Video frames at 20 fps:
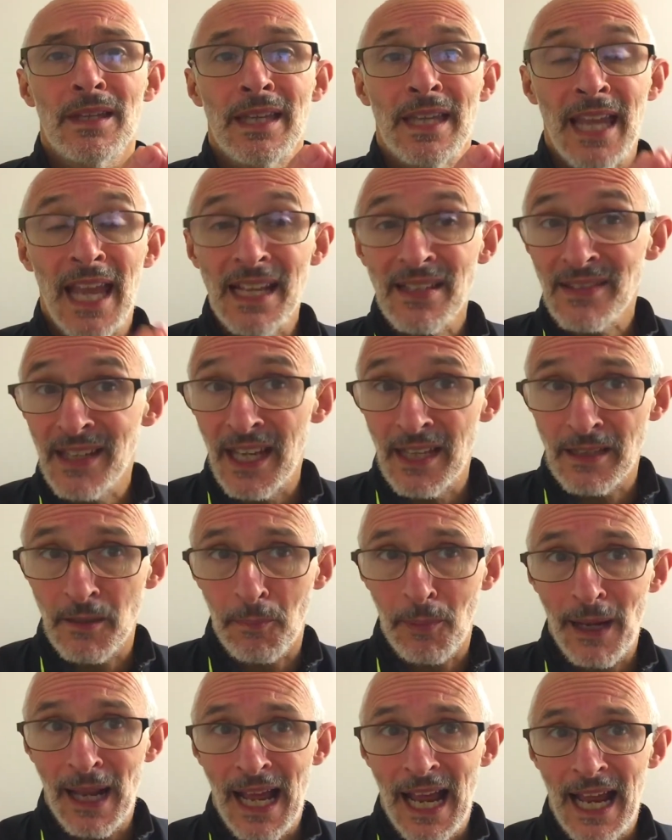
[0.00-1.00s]
yes, get the
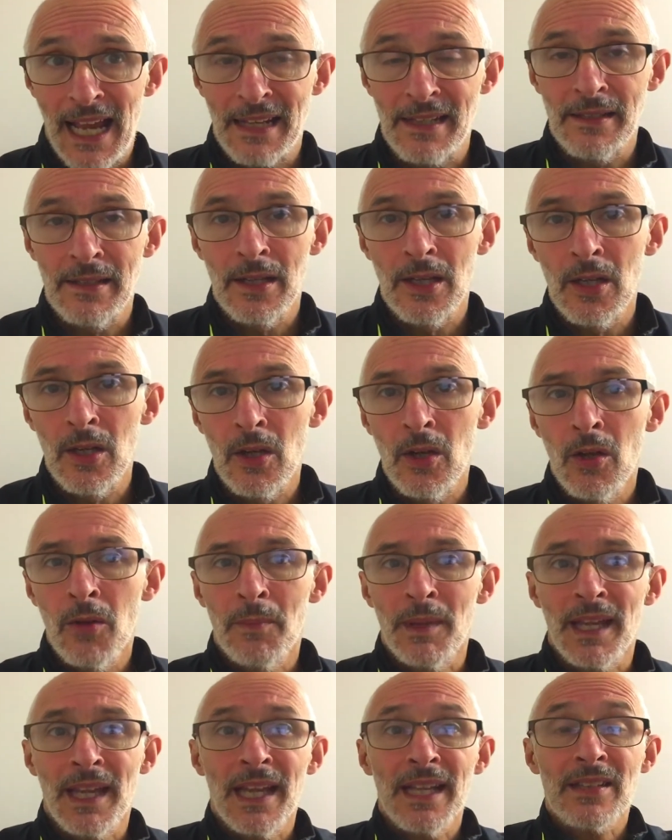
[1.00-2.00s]
plan,
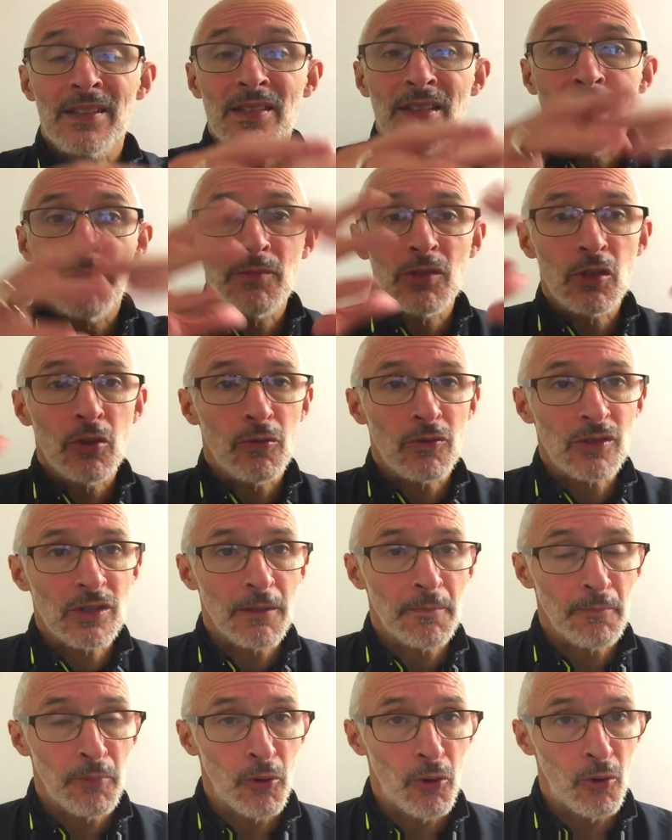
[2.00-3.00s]
but get some sort of
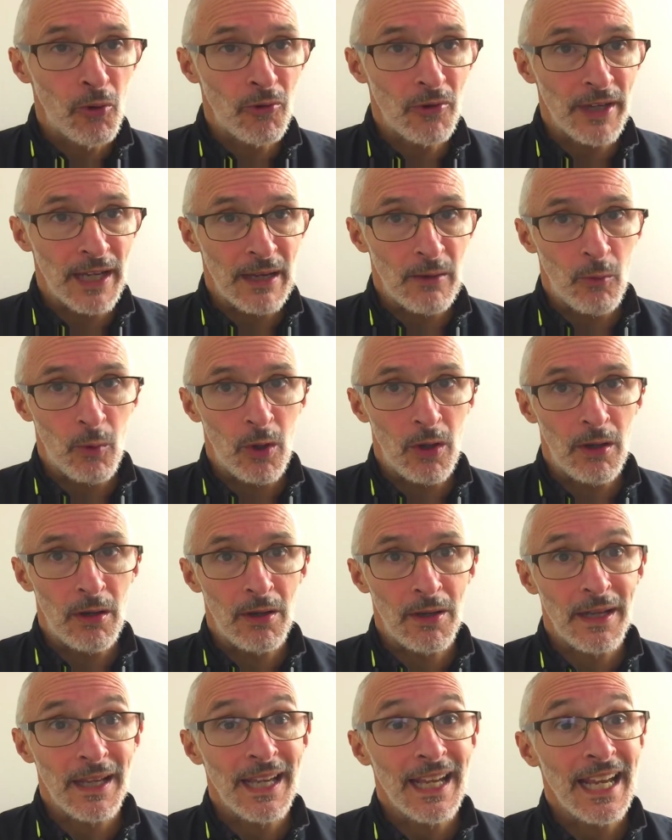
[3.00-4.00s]
support
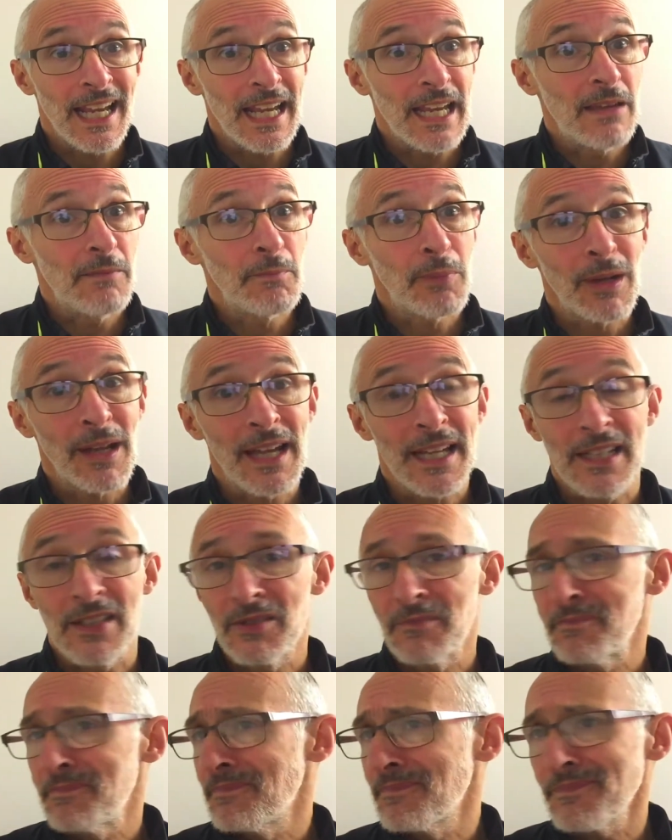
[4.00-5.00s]
network in place.